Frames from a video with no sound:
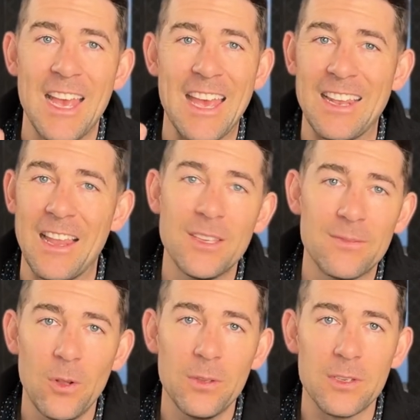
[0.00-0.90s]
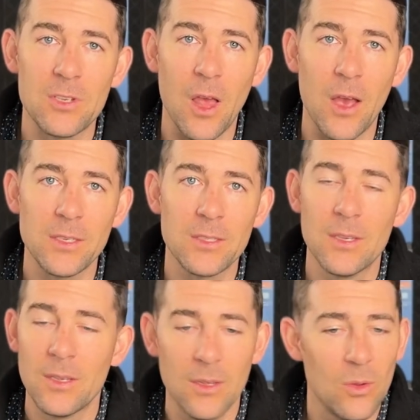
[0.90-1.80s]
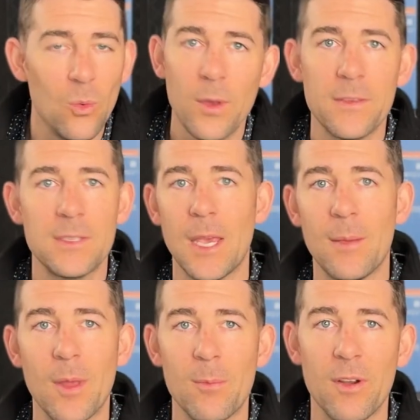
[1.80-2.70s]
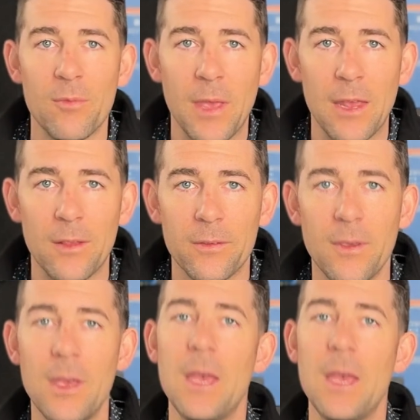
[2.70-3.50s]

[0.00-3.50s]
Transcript: and less voltage loss with the same number of panels.